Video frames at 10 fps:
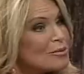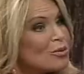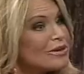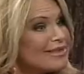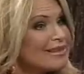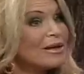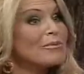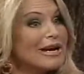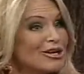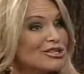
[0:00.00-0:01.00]
number one thing that
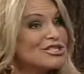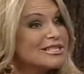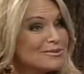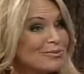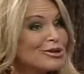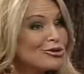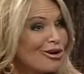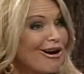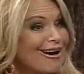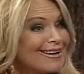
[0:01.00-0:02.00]
marriage is built
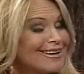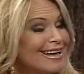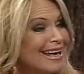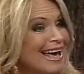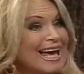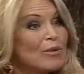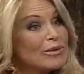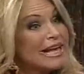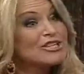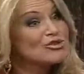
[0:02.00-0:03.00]
on. And
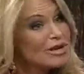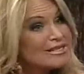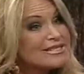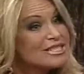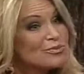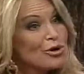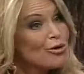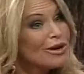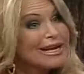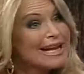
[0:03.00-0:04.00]
when that trust is
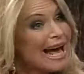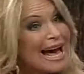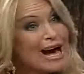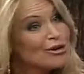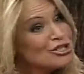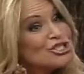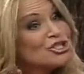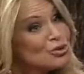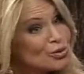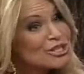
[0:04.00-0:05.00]
broken, how did you